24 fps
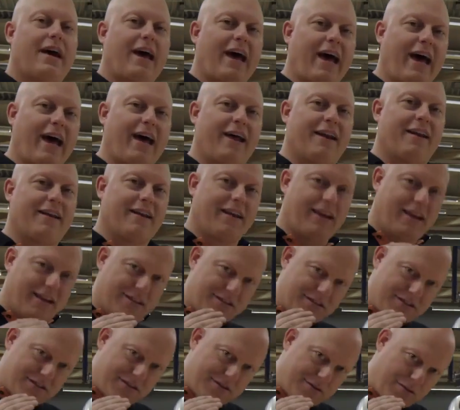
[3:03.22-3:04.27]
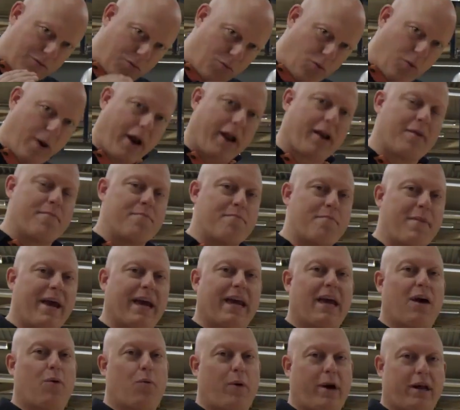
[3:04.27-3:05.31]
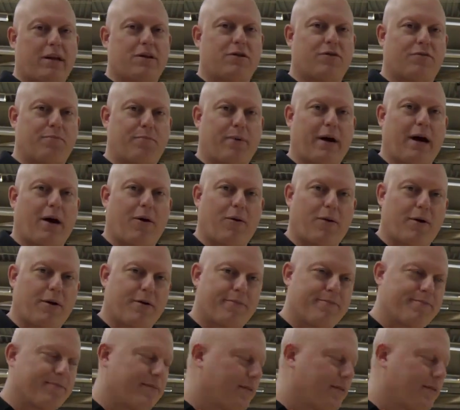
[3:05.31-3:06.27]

and it's 1 megawatt of power.